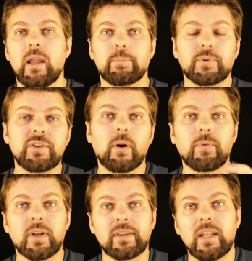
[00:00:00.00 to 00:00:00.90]
Hey, please don't
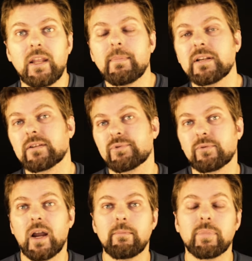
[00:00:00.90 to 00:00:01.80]
forget to hit my
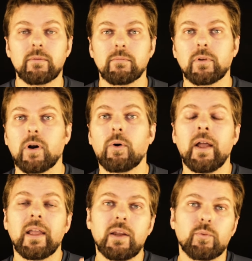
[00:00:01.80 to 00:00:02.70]
subscribe button below.
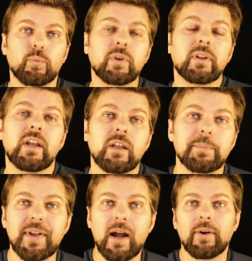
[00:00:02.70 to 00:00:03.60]
It really
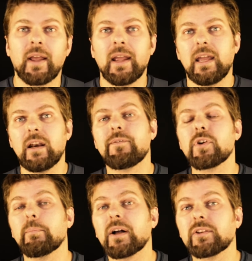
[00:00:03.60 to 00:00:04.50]
helps out. And if
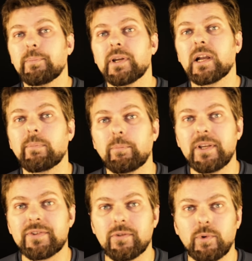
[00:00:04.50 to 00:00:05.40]
you're about to pick up a
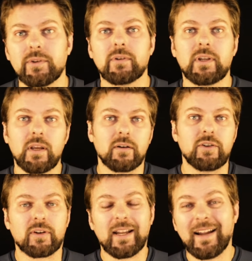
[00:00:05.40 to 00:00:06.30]
piece of winter gear
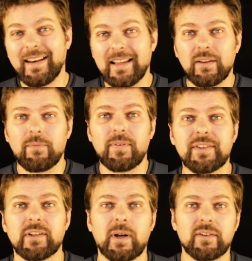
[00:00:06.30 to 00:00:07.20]
and you're kind of on the
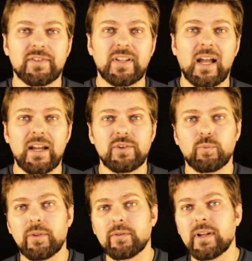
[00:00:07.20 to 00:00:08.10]
fence about size,
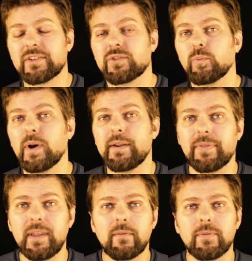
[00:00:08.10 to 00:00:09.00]
whether or not it's the right
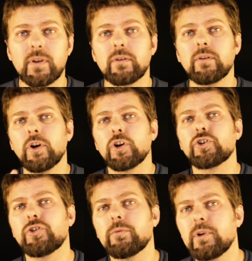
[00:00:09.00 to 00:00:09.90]
thing for you,
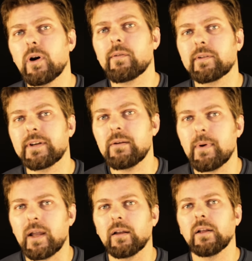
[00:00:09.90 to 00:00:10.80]
shoot me over an
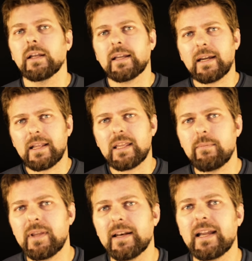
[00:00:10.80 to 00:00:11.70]
email. Kind of
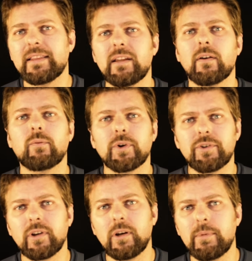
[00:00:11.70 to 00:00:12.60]
give me an idea of where
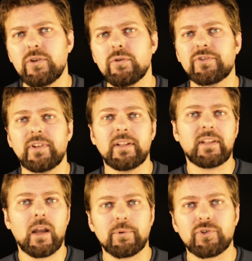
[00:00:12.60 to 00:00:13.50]
you're going to be using it,
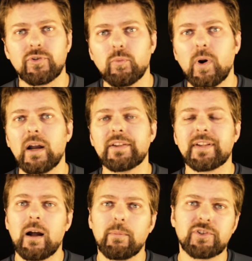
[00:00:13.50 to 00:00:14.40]
temperature-wise,
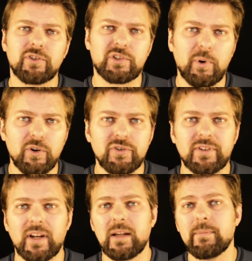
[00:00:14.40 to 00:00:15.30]
how much exposure
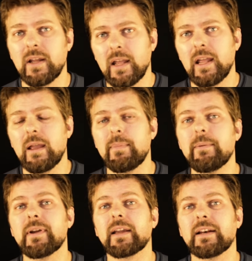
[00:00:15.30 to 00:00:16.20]
time, and
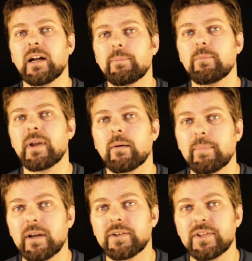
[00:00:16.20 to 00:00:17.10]
maybe I can help you make a
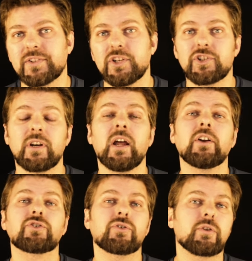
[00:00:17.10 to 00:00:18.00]
better decision
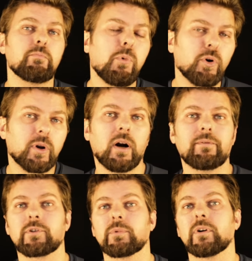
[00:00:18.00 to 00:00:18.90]
so you're more
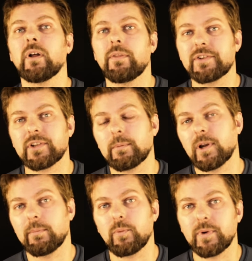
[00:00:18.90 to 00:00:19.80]
comfortable this
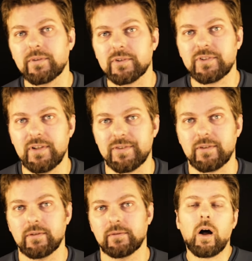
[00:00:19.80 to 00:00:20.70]
upcoming winter season.
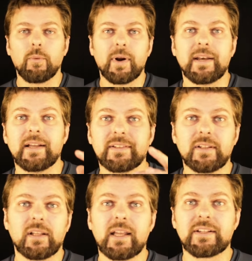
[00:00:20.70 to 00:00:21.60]
All right,
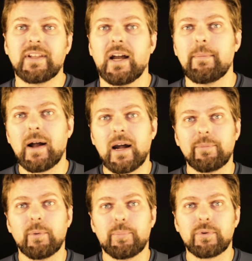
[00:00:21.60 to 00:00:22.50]
until the next time,
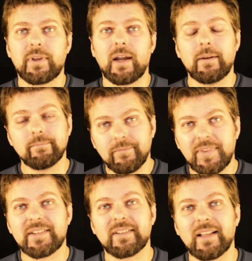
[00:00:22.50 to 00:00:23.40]
I'm the Boot Guy.
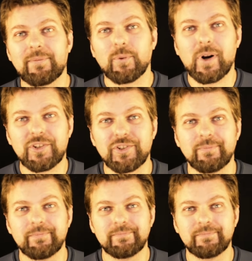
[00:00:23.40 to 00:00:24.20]
Thanks a lot for watching.